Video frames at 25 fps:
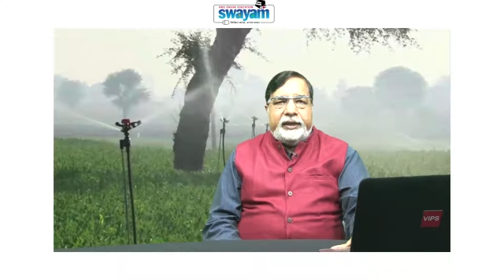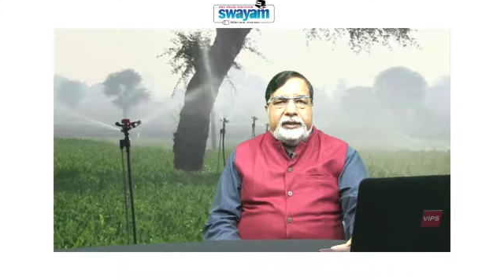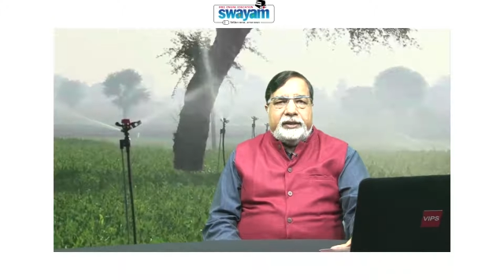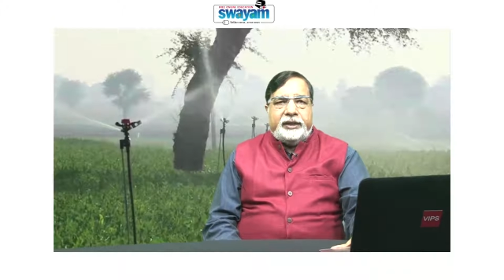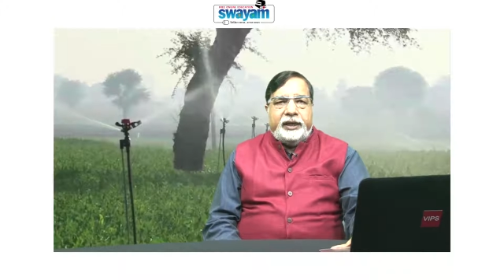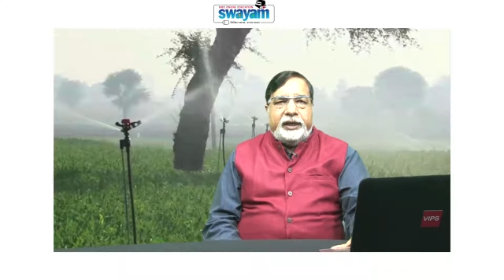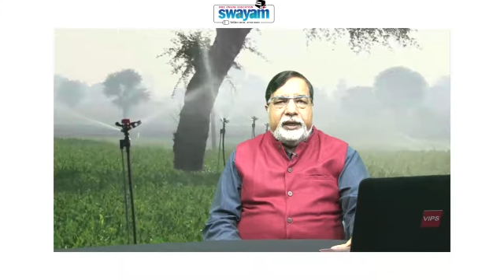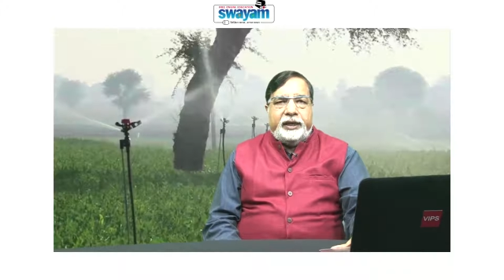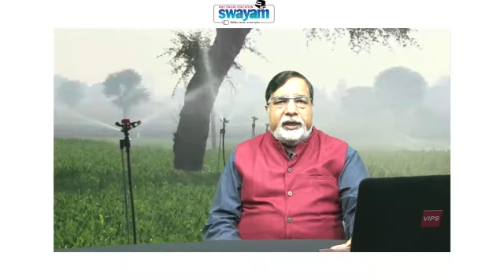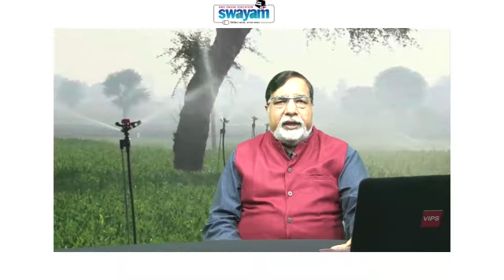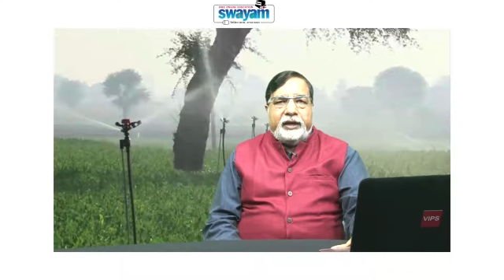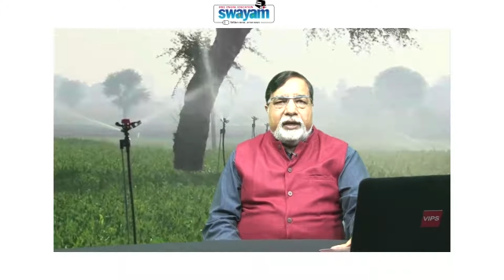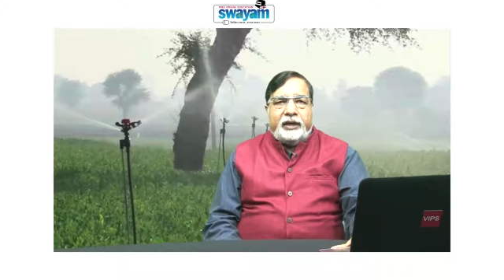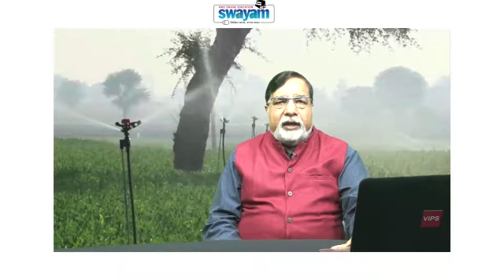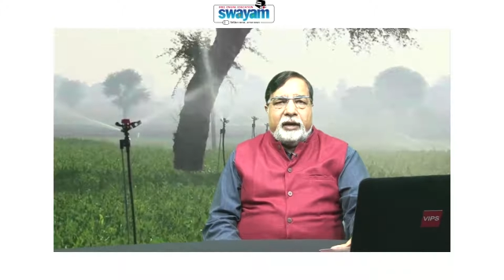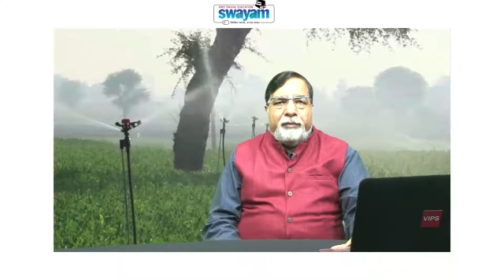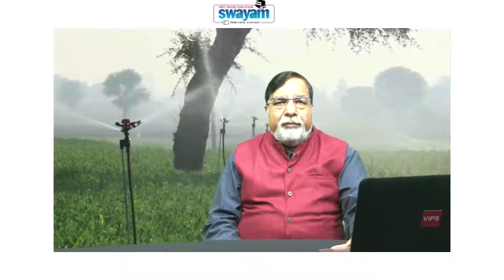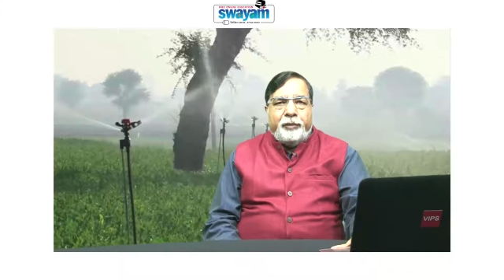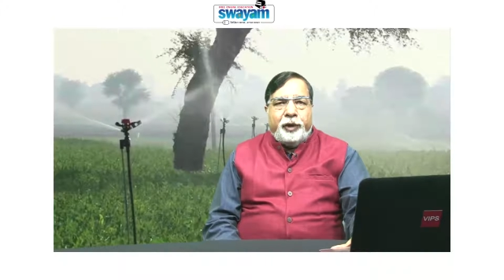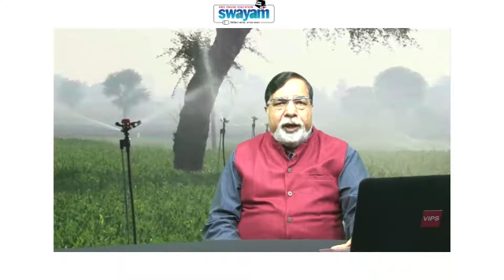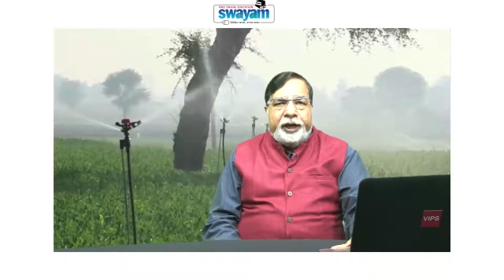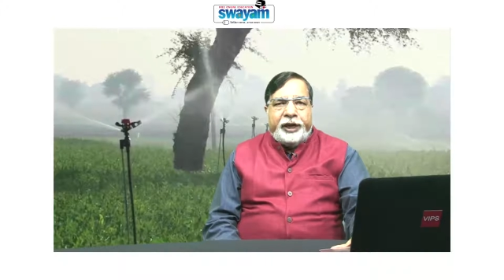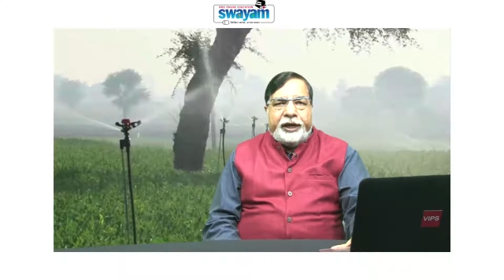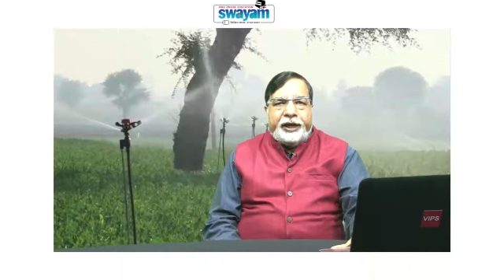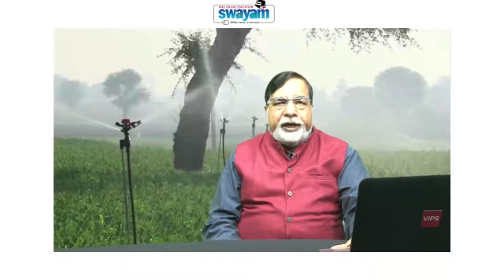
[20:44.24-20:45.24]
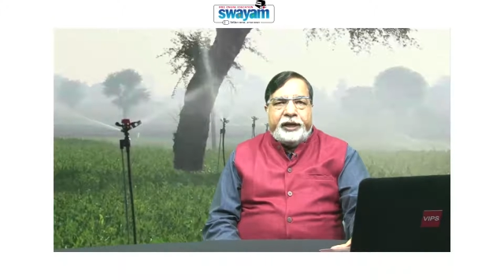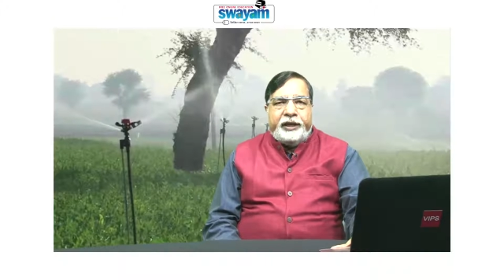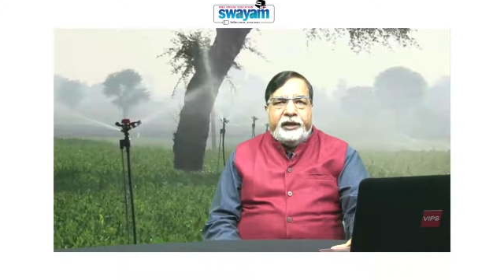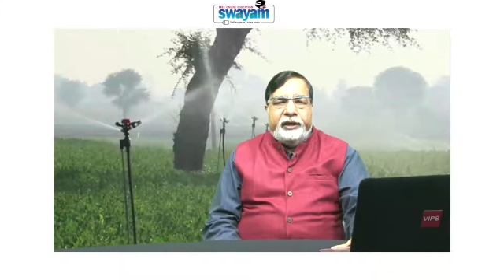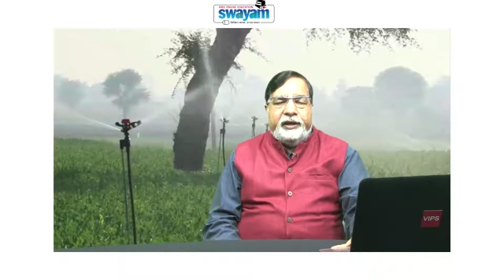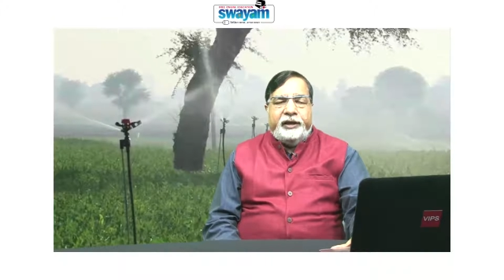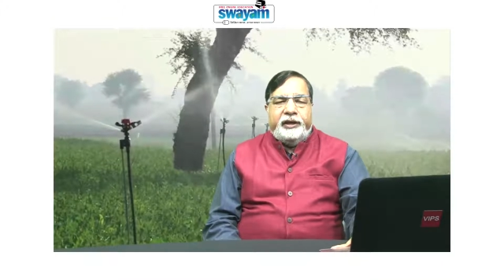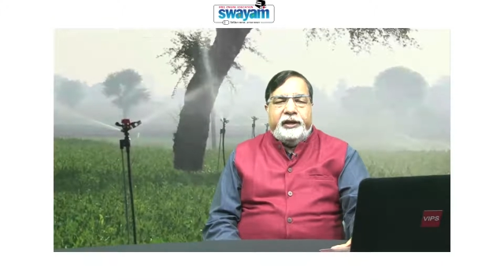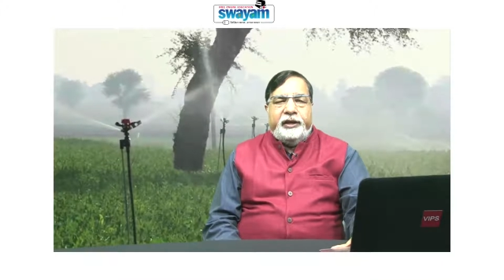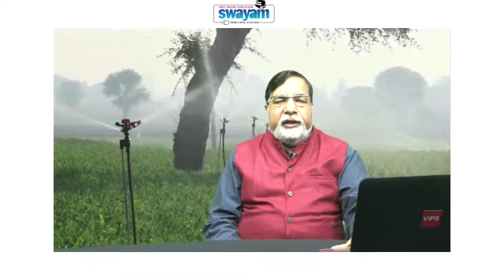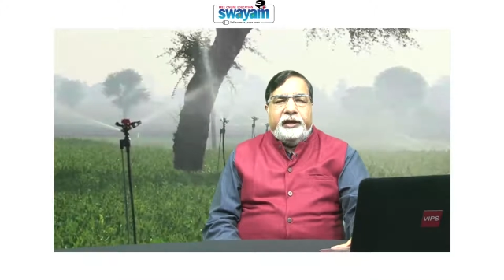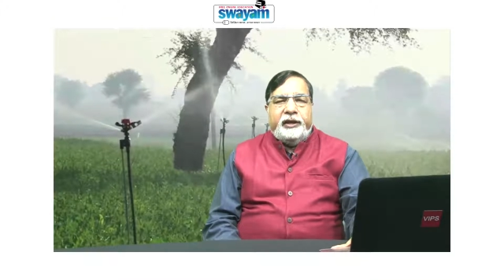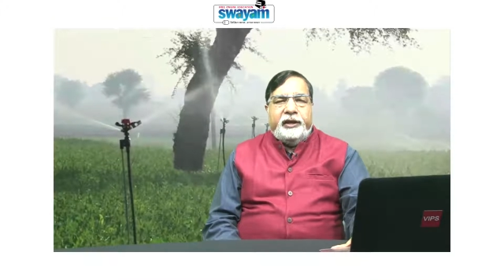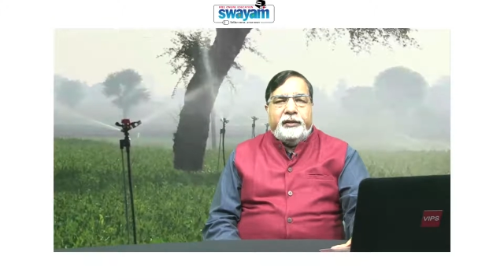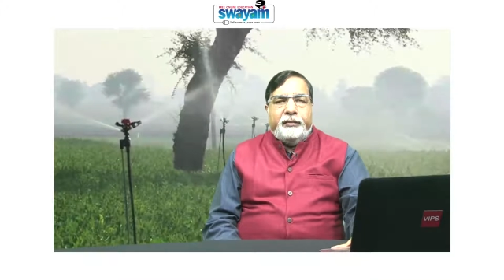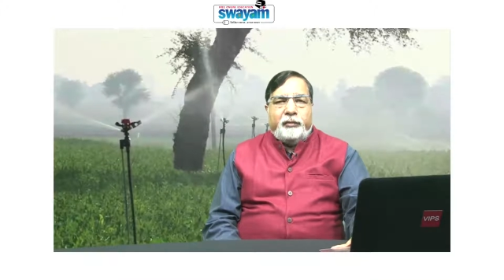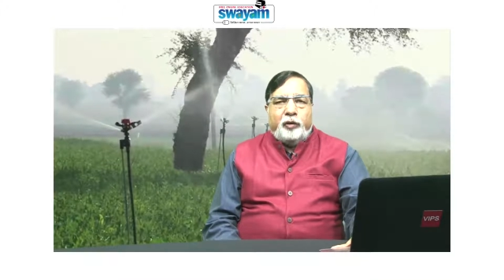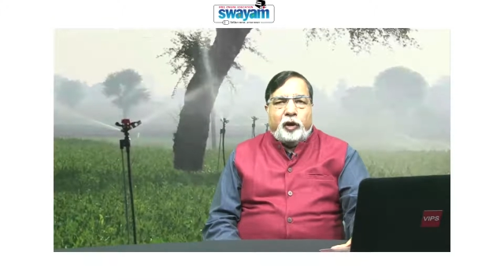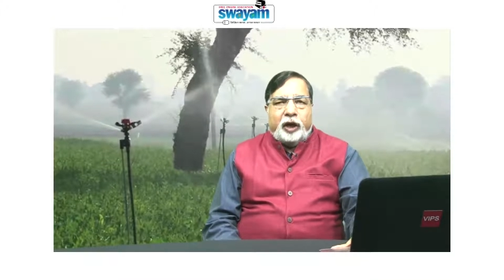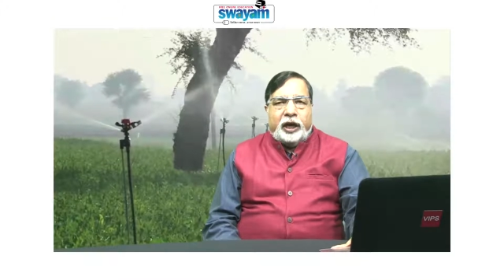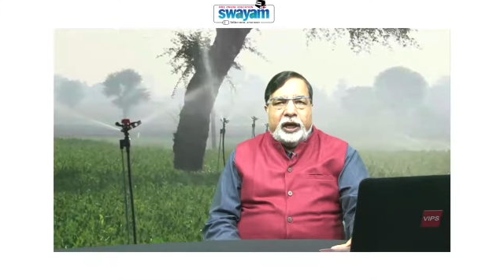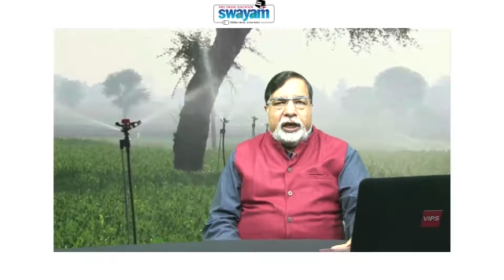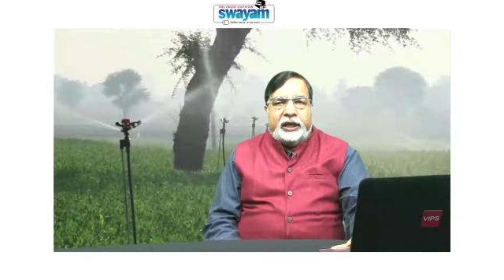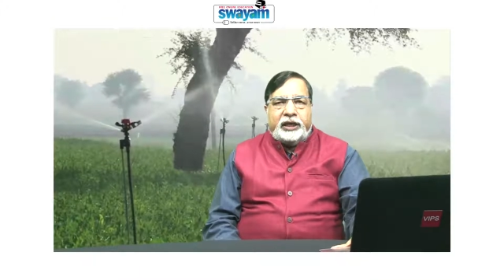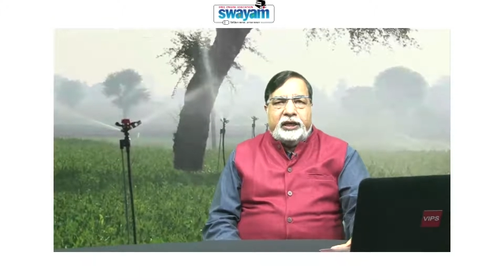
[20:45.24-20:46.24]
is a community
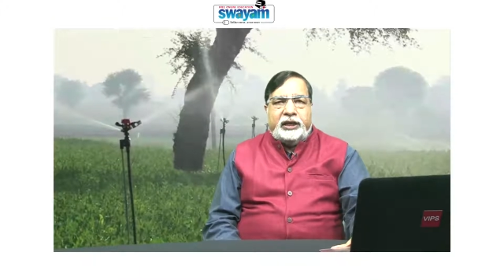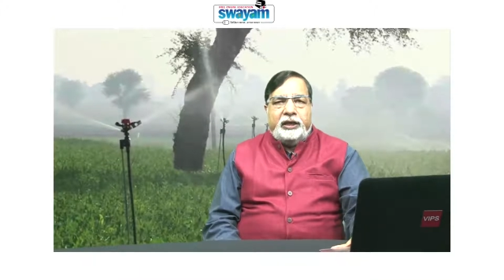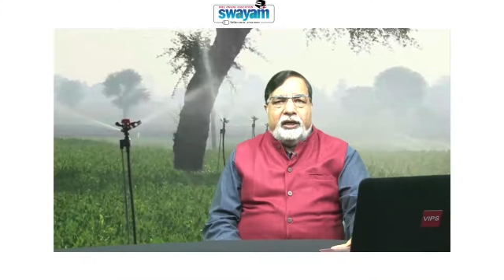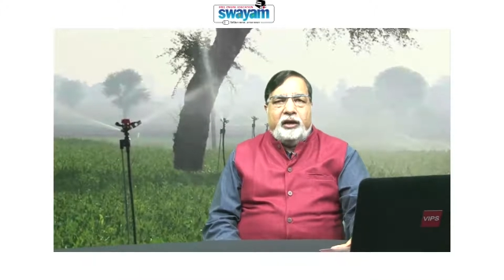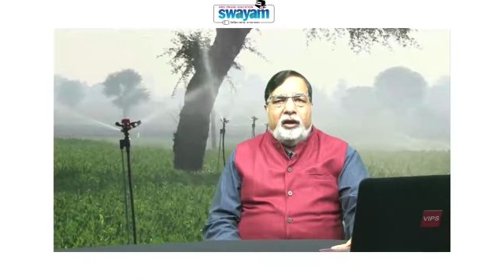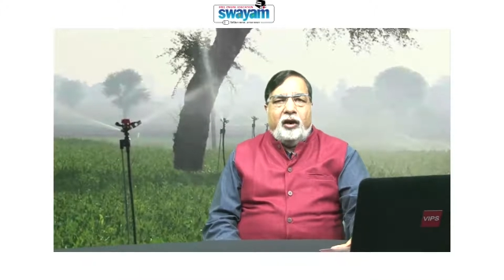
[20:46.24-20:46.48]
product